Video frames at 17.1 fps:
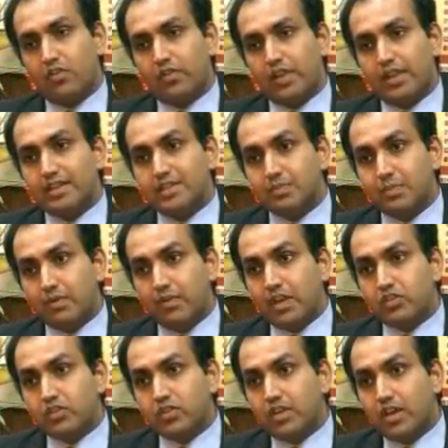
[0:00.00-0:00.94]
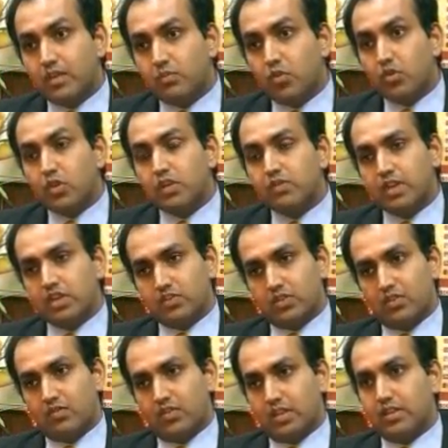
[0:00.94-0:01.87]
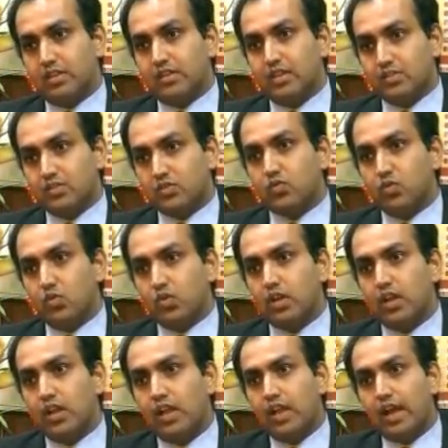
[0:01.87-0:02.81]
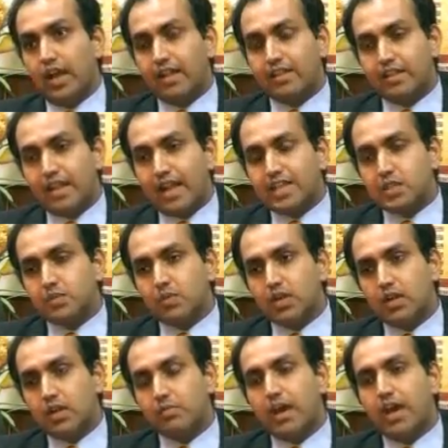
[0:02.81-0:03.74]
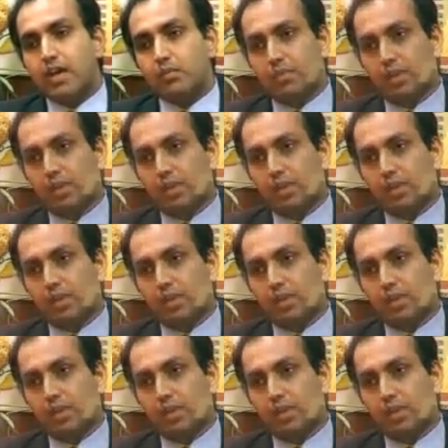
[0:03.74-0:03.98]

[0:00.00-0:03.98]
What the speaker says: of inspiration and motivation within the school. And that's what, in my